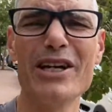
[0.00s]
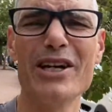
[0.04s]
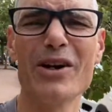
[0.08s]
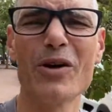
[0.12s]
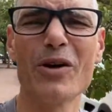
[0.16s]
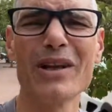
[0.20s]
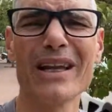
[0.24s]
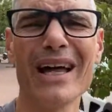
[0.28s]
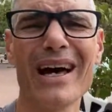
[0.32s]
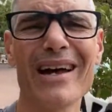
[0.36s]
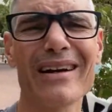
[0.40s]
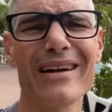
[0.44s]
You
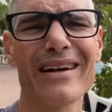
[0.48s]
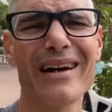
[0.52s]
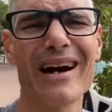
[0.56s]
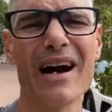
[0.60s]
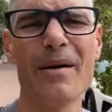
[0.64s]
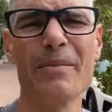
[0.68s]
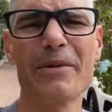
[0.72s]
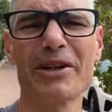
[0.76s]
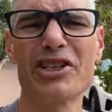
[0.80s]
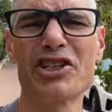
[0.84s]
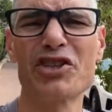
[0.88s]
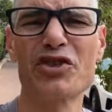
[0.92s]
know, a lot of
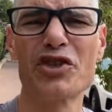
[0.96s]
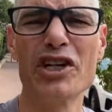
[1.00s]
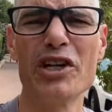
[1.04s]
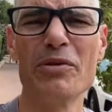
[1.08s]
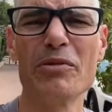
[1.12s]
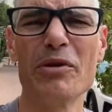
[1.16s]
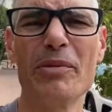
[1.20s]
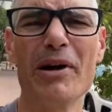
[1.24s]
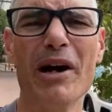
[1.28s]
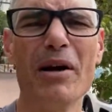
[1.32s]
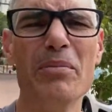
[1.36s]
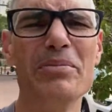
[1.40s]
comics
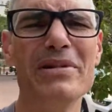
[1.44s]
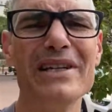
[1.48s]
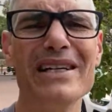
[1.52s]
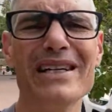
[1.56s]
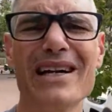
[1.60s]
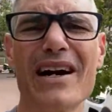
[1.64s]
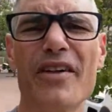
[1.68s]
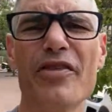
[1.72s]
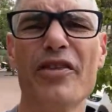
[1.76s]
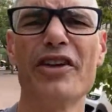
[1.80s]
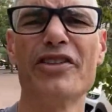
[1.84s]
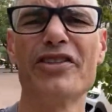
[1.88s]
dream about
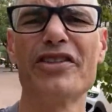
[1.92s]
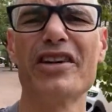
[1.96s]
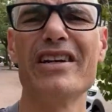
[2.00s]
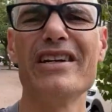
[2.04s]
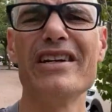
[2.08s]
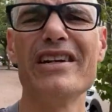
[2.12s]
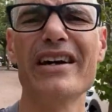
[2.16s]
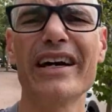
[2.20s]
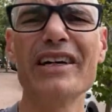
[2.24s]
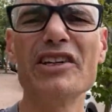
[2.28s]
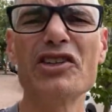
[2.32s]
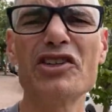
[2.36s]
being on The
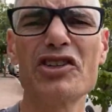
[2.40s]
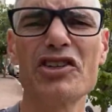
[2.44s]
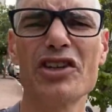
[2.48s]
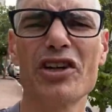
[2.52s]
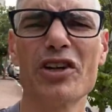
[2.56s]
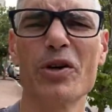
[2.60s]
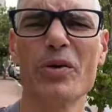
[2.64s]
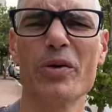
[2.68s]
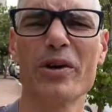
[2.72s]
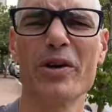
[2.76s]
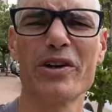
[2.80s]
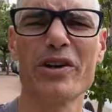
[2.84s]
Tonight
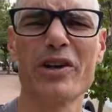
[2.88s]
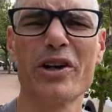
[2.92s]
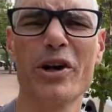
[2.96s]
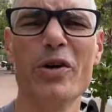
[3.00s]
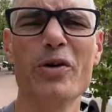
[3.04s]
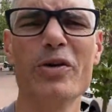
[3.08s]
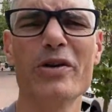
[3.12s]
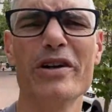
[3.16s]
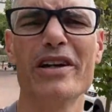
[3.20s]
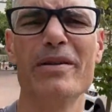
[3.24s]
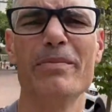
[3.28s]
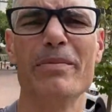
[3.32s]
Show or
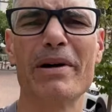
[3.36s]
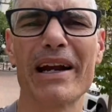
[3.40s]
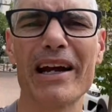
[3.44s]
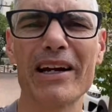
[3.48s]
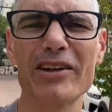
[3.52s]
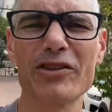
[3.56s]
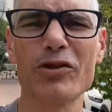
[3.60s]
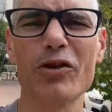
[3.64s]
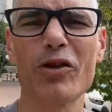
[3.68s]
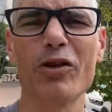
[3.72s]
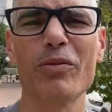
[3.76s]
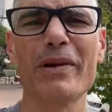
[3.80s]
Conan, but
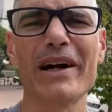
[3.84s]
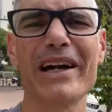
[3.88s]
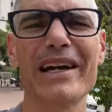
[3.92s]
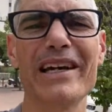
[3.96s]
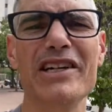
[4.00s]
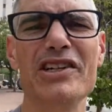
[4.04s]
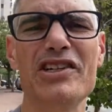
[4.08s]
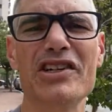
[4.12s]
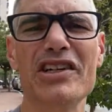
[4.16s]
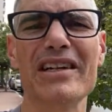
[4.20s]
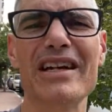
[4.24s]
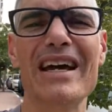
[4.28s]
I told my
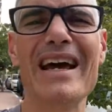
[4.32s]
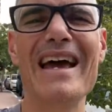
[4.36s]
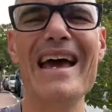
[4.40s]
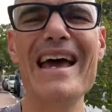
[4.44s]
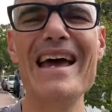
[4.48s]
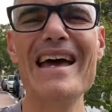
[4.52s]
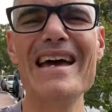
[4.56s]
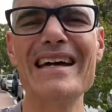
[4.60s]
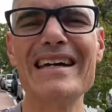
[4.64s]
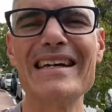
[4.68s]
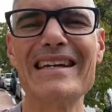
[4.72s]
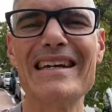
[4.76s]
agent,
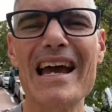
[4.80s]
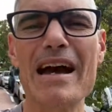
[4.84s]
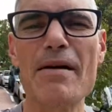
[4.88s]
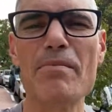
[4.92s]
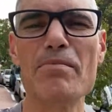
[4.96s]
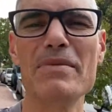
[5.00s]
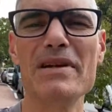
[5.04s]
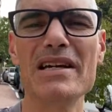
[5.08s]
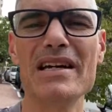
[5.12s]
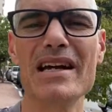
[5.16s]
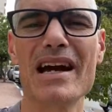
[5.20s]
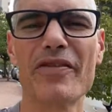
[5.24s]
get
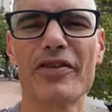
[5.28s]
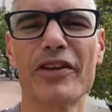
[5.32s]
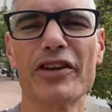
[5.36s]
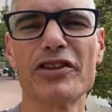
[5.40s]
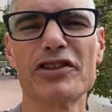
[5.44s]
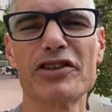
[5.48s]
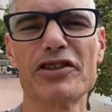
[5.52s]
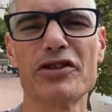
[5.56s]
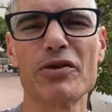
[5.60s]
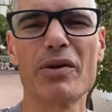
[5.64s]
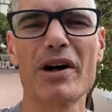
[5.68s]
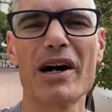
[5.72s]
me at the
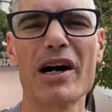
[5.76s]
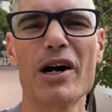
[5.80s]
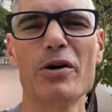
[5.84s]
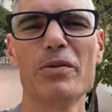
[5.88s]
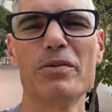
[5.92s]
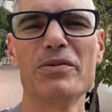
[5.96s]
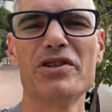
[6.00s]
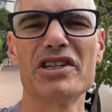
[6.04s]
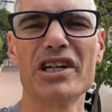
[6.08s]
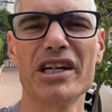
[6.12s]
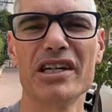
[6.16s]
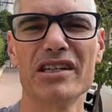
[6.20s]

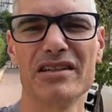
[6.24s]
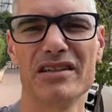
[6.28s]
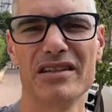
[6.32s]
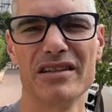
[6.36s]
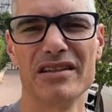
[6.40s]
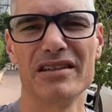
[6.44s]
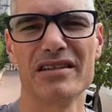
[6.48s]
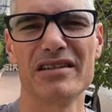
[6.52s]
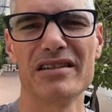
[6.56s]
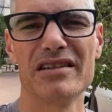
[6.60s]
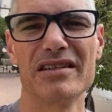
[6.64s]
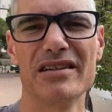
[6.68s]
Stroum
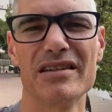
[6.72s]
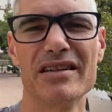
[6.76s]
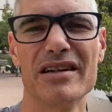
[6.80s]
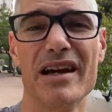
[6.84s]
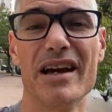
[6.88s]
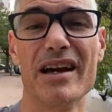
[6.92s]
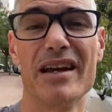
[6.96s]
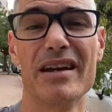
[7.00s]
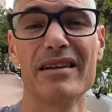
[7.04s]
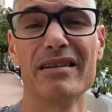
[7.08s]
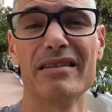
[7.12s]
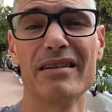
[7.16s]
JCC,
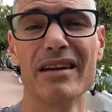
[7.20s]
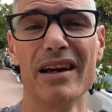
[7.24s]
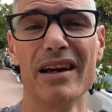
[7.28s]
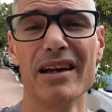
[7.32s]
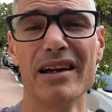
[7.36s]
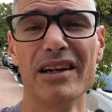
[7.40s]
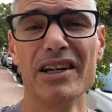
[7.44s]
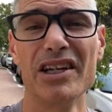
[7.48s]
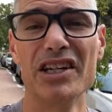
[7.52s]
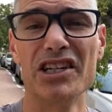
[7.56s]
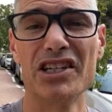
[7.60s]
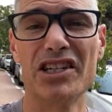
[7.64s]
and
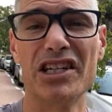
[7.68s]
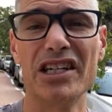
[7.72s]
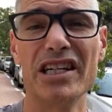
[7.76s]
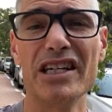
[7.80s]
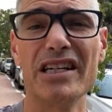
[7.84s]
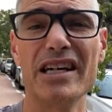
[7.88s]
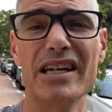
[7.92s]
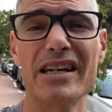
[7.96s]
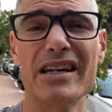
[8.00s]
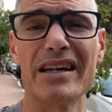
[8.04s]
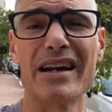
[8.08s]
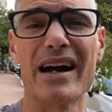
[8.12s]
she
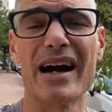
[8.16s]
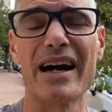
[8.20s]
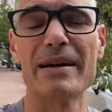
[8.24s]
did it.